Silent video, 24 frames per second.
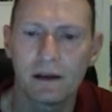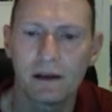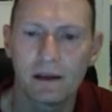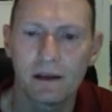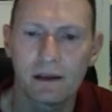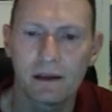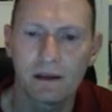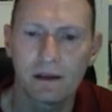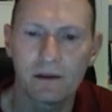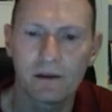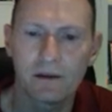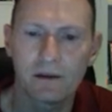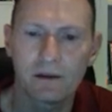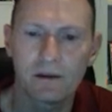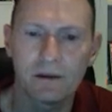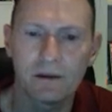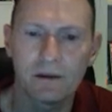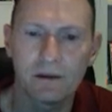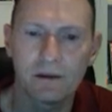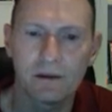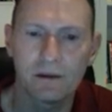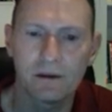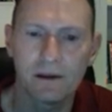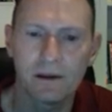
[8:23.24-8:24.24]

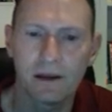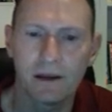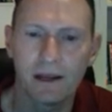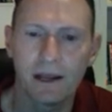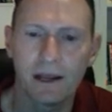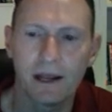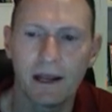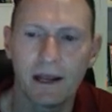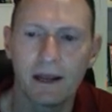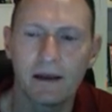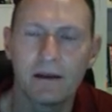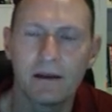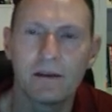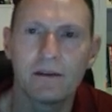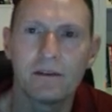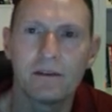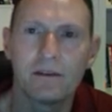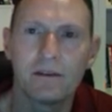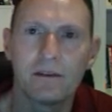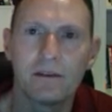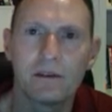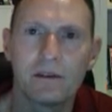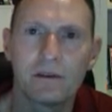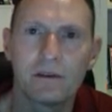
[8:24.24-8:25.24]
here and
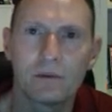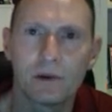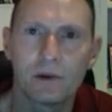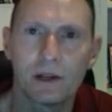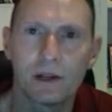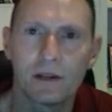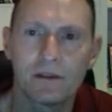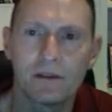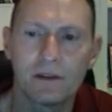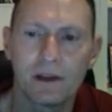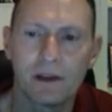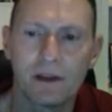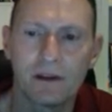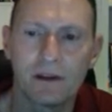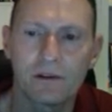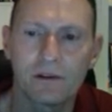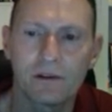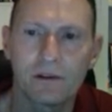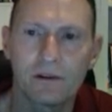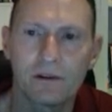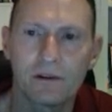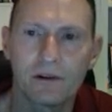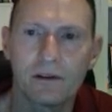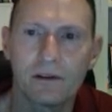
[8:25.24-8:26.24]
the
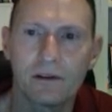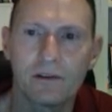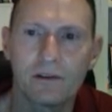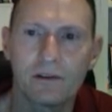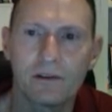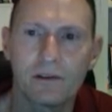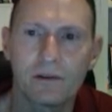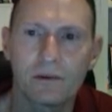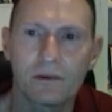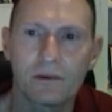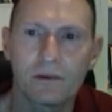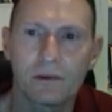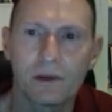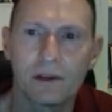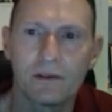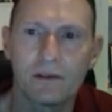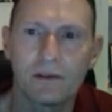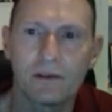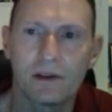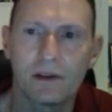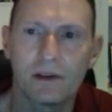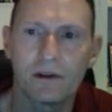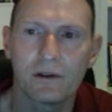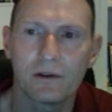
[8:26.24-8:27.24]
retailer into the
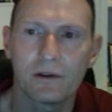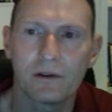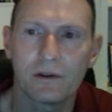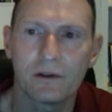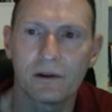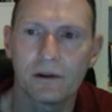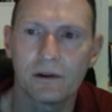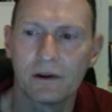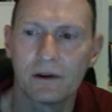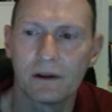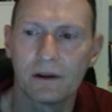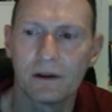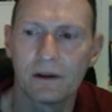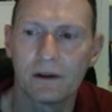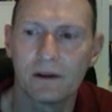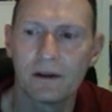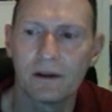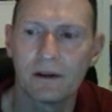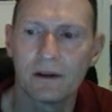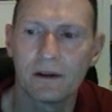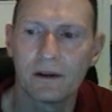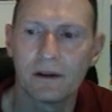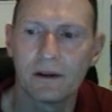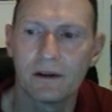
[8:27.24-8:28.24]
retailer.
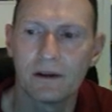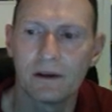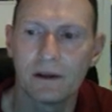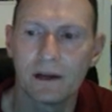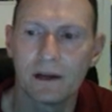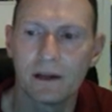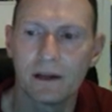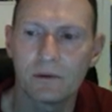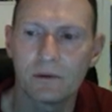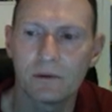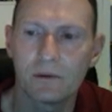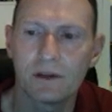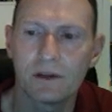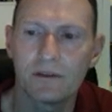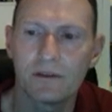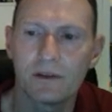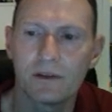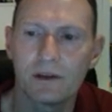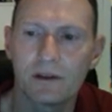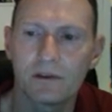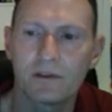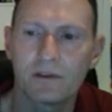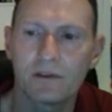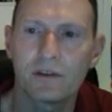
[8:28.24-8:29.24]
And the
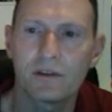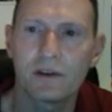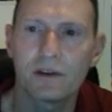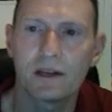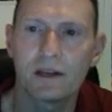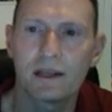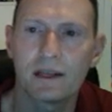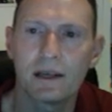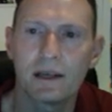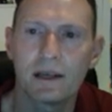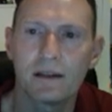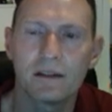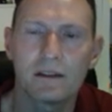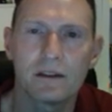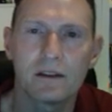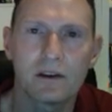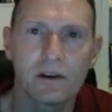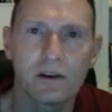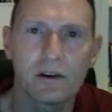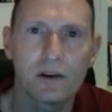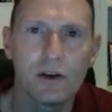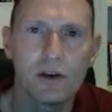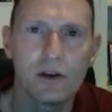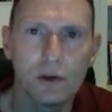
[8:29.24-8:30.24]
retailer's going to get
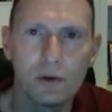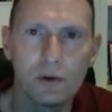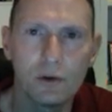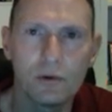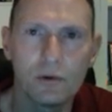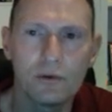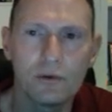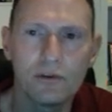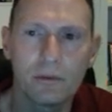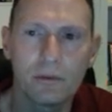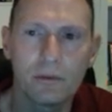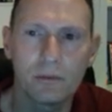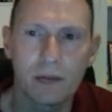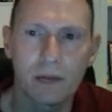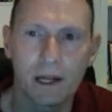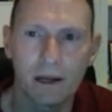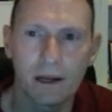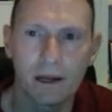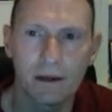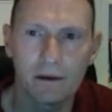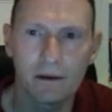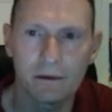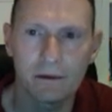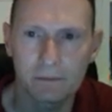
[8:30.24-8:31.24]
their new
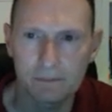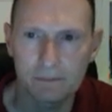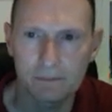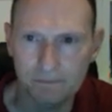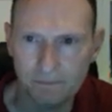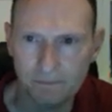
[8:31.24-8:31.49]
demand.